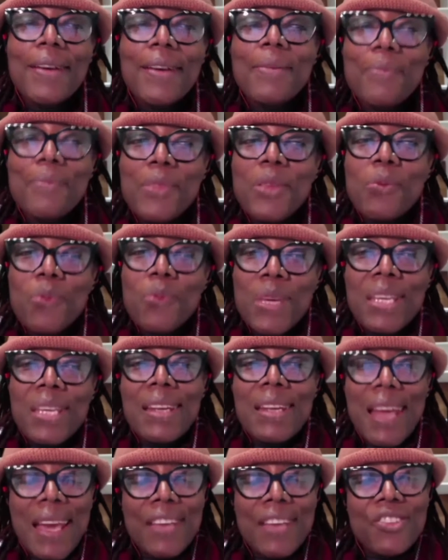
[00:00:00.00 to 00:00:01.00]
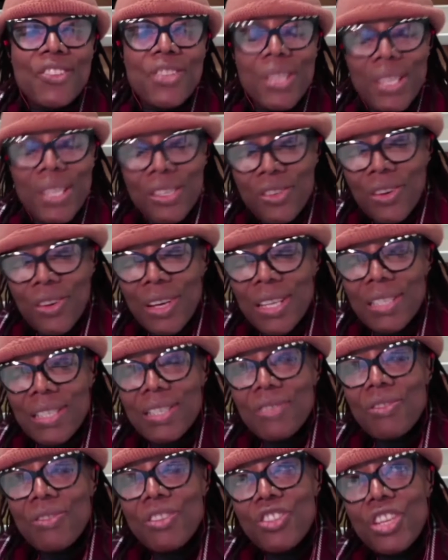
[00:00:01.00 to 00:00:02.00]
We can actually trace
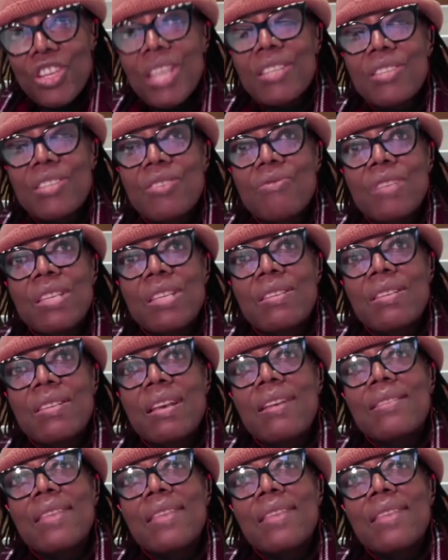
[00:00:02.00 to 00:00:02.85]
trajectories